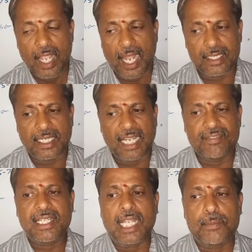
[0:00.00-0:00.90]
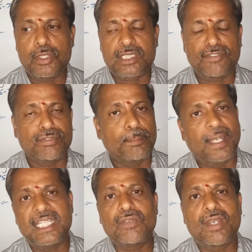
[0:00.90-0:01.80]
And a heavy amount of
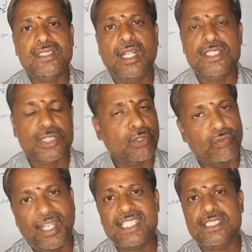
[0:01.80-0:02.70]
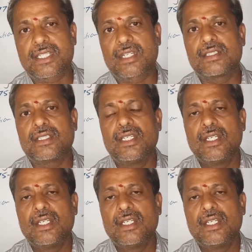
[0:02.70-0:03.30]
money was also wasted